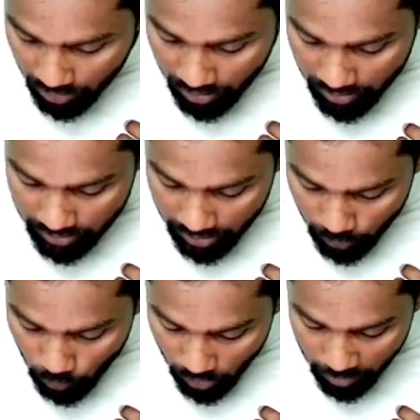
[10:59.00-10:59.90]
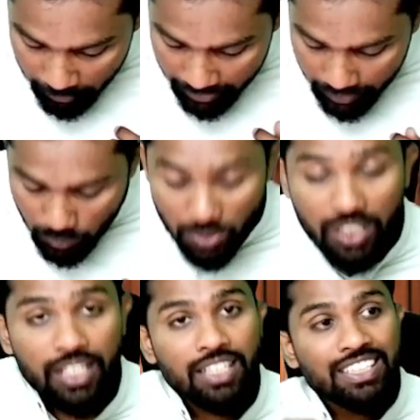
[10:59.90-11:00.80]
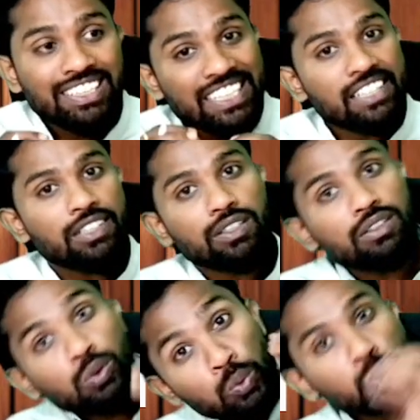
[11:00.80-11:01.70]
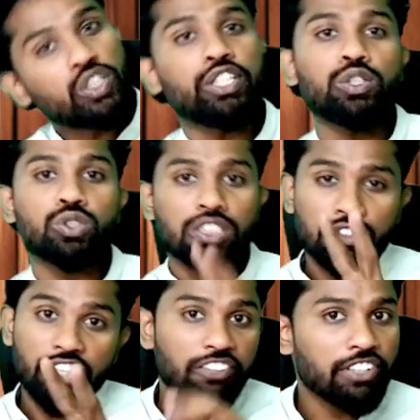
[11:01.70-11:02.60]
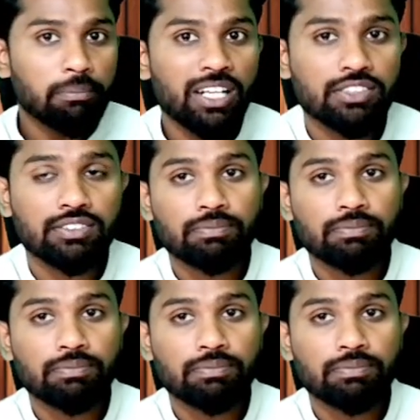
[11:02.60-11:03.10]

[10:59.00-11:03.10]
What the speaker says: Sir, government accounting, there are 2 theory questions, 5 marks.